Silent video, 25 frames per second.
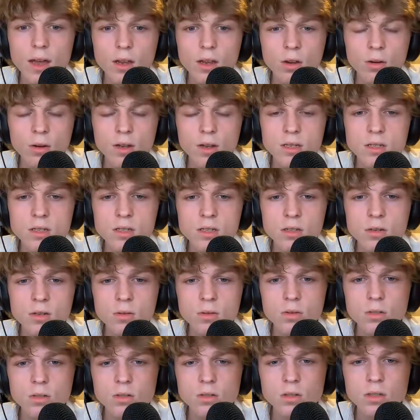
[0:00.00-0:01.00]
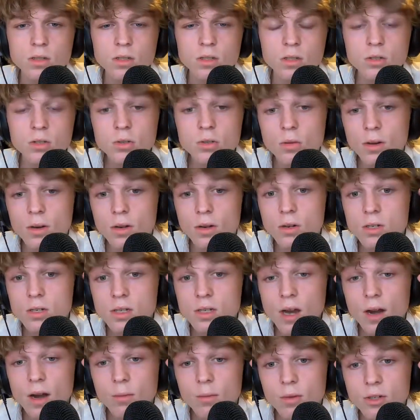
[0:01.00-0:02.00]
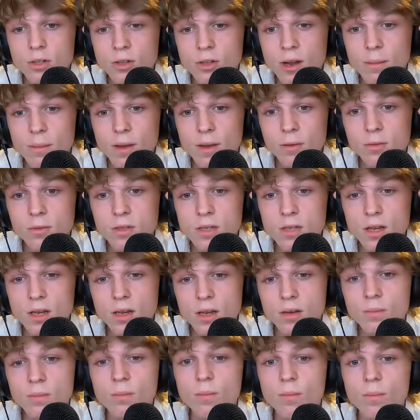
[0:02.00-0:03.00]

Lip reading: Chris, did you understand what Drayman was saying?